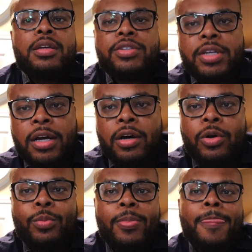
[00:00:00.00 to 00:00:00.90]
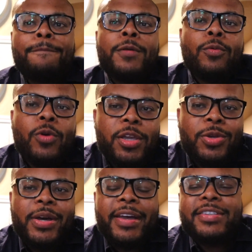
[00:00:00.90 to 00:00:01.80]
So what do
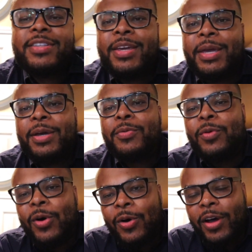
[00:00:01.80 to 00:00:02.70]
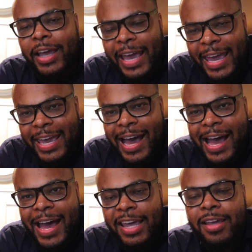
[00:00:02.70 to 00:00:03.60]
you guys think? Will
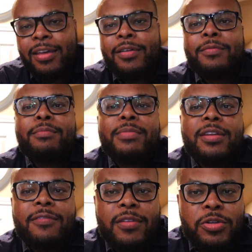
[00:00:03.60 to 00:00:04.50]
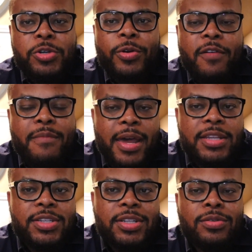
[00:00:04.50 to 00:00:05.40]
AI be the future of
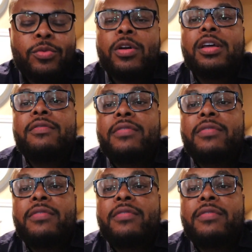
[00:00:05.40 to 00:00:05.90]
medicine? Will it